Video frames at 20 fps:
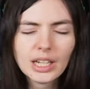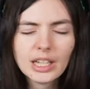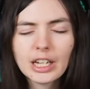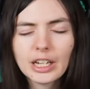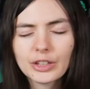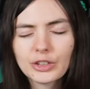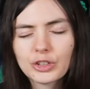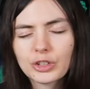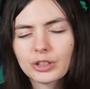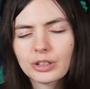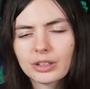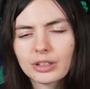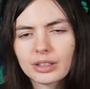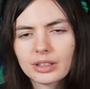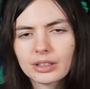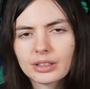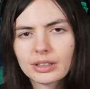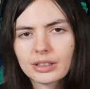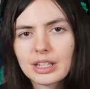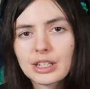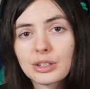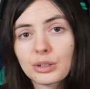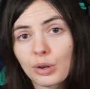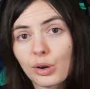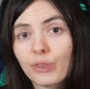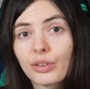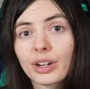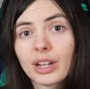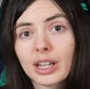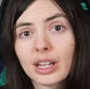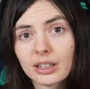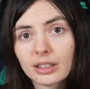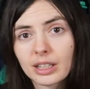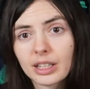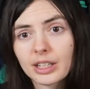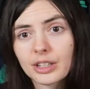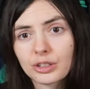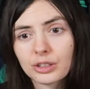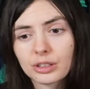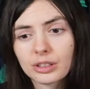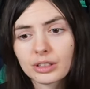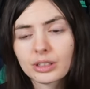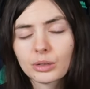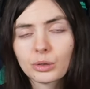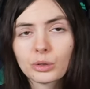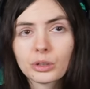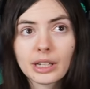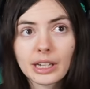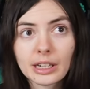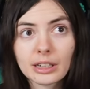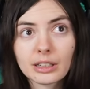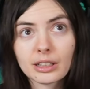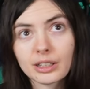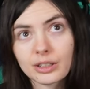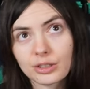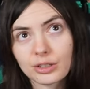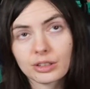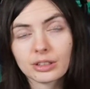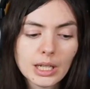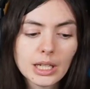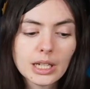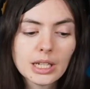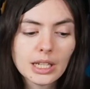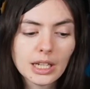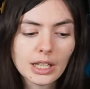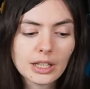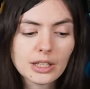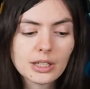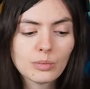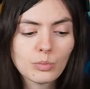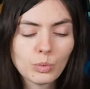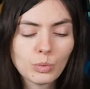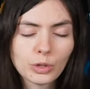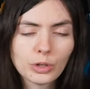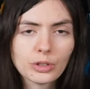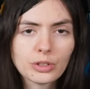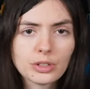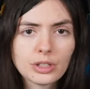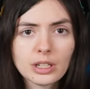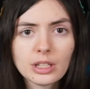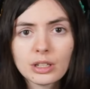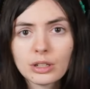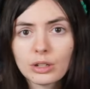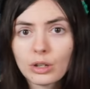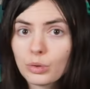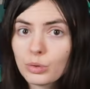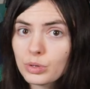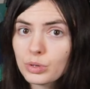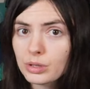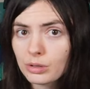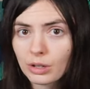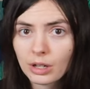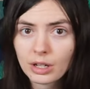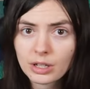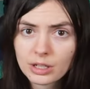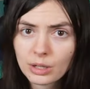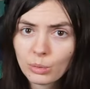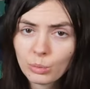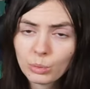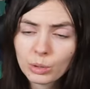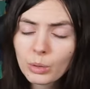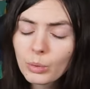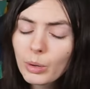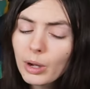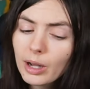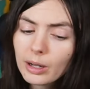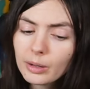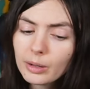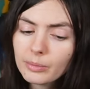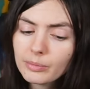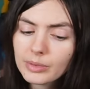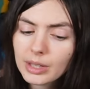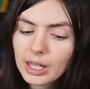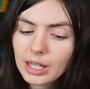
And Hunter is an overanalyzer or analyzer. And he had some words and he knows Crosshair really well.